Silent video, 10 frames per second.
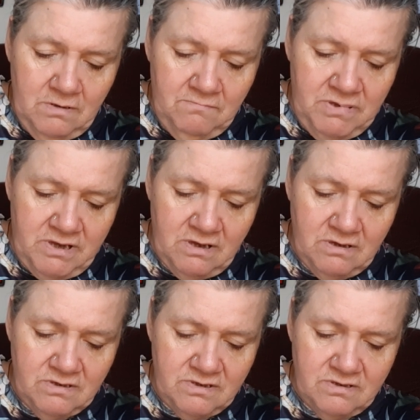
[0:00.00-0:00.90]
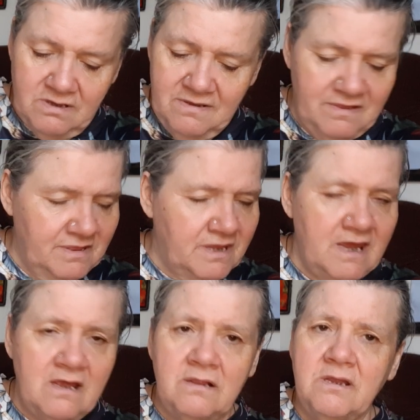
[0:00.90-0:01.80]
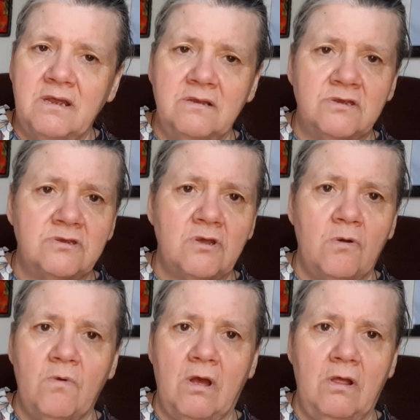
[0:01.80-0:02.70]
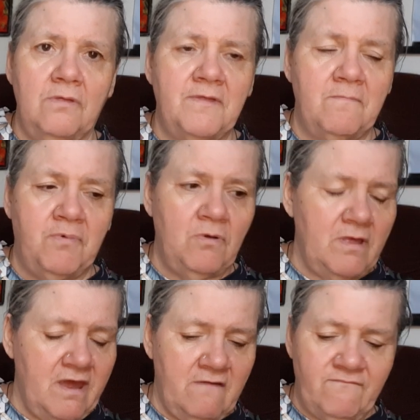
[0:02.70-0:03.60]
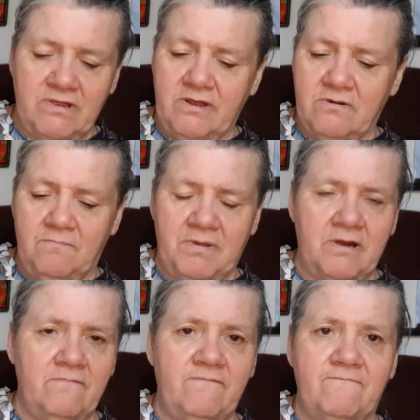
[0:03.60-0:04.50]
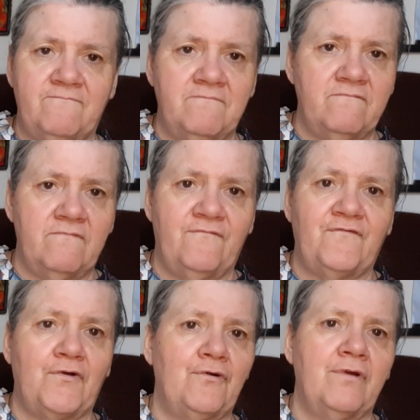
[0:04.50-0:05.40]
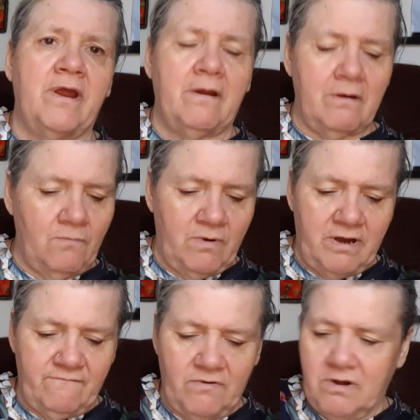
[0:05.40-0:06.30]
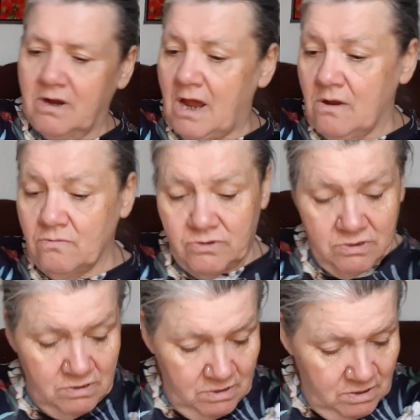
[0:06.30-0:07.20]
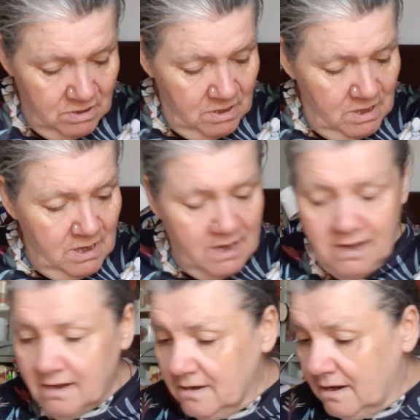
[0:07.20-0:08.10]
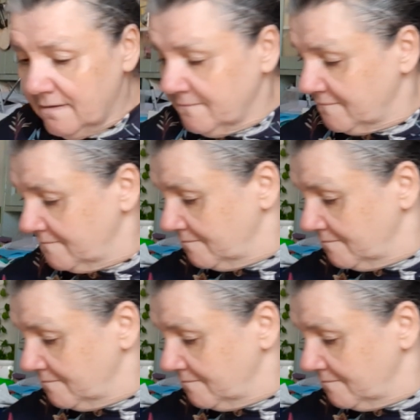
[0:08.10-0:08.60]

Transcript: because they clean so well. They pull every little bit of fur, hair, whatever out, and